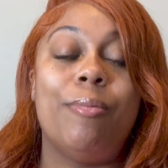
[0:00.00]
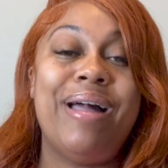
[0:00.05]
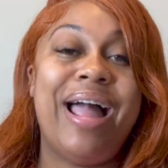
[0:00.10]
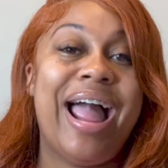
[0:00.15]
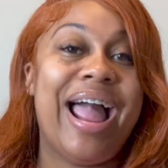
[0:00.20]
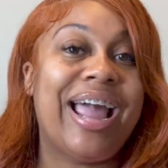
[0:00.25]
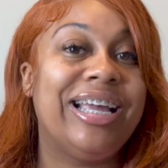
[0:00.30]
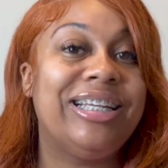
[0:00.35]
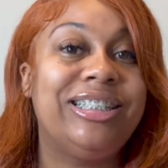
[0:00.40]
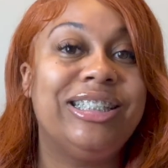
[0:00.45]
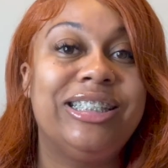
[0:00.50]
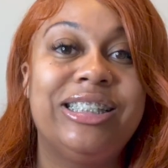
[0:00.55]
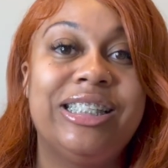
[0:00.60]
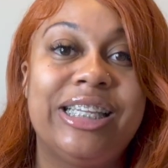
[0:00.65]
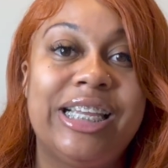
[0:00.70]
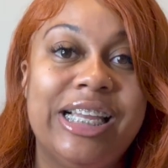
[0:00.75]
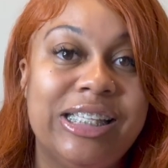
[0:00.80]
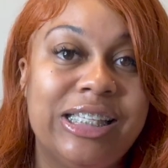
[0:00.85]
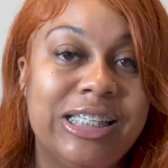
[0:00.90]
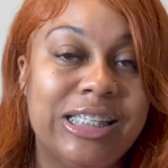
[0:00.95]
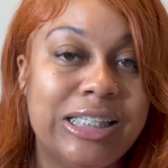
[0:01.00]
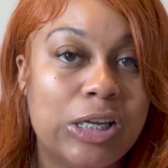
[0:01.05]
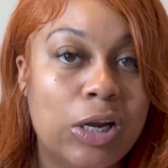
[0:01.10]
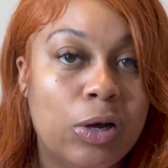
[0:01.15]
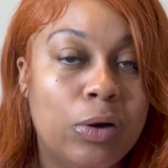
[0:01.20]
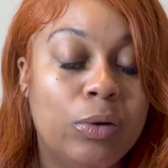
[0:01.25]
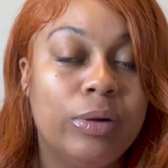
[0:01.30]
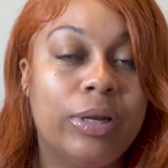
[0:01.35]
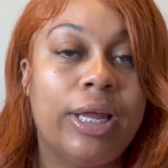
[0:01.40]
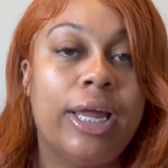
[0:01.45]
packages to get
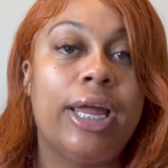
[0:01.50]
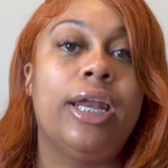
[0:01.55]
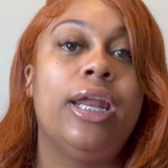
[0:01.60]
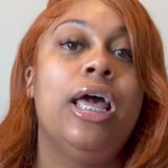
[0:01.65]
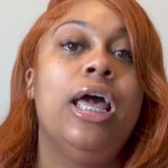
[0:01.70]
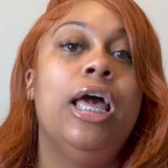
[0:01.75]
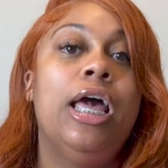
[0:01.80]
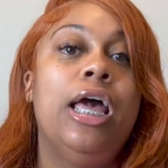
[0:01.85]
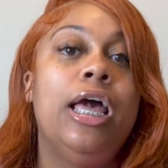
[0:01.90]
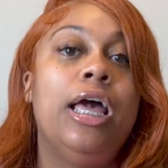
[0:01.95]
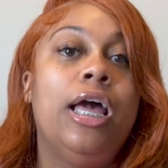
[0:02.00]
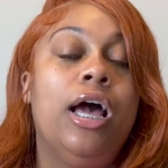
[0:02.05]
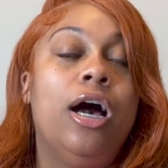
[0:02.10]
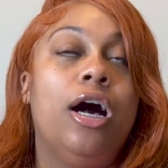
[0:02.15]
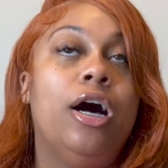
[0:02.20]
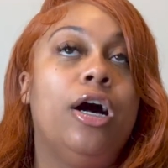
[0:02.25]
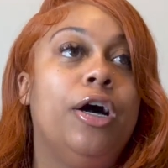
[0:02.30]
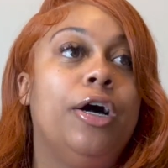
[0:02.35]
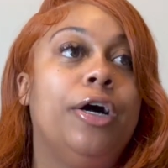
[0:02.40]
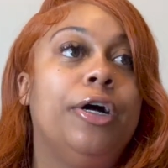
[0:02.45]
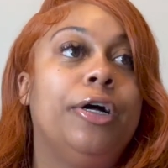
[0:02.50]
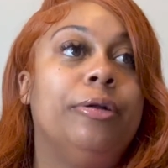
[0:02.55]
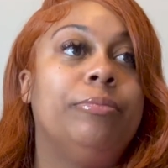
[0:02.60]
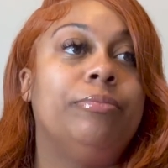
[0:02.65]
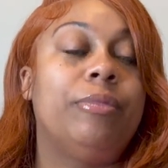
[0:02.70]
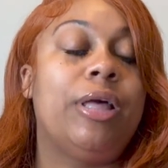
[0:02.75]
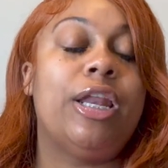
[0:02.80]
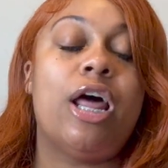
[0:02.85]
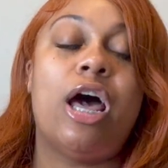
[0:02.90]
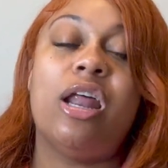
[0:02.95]
stolen
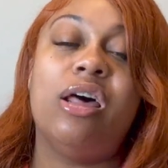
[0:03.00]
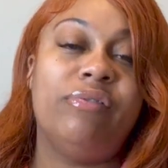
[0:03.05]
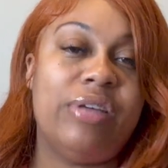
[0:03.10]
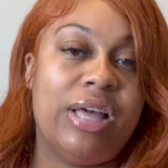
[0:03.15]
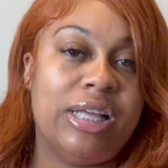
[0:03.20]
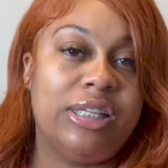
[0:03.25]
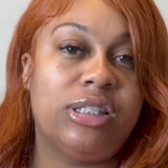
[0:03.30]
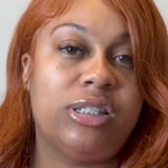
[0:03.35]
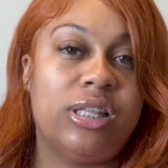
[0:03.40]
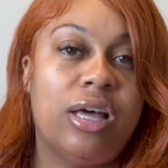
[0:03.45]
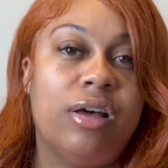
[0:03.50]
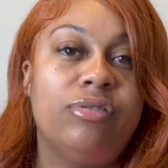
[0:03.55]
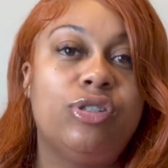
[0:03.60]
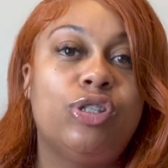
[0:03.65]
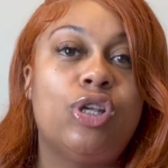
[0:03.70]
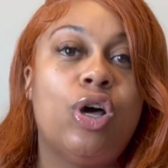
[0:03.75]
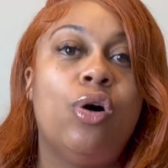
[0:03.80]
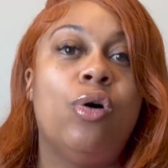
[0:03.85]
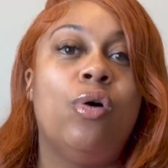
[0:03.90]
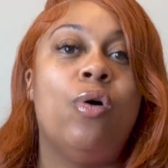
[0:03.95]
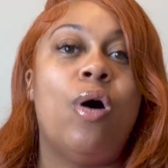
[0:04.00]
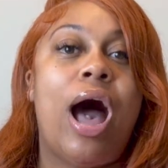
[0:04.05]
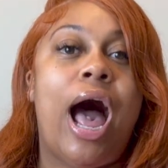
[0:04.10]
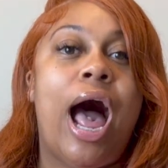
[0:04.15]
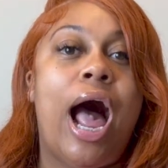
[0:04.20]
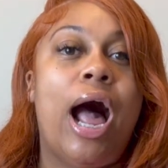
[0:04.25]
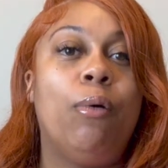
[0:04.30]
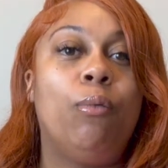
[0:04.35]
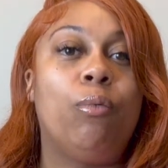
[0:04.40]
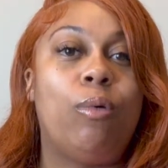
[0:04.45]
um and all of that stuff so
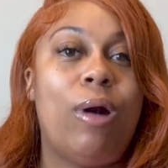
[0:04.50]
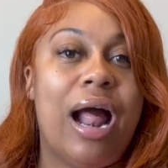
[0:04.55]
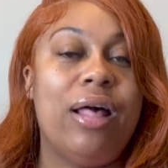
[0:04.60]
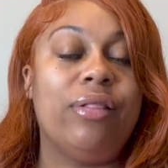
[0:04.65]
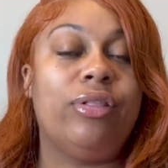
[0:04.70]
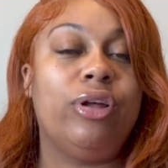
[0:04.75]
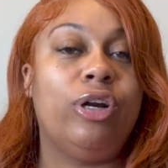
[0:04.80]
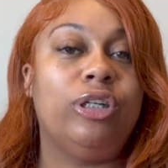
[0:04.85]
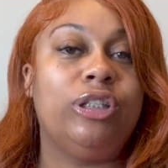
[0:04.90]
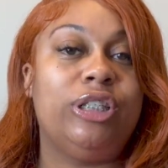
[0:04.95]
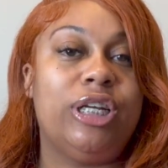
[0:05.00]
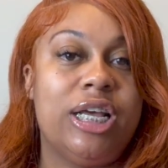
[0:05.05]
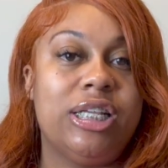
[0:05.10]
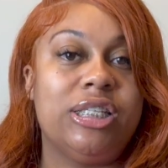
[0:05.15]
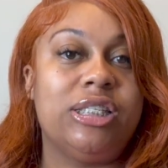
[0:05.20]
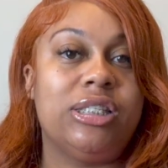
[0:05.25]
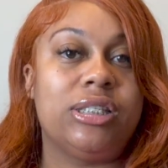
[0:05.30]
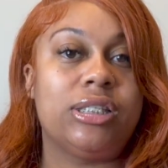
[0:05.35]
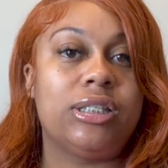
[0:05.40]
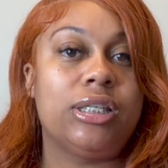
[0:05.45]
i'd rather just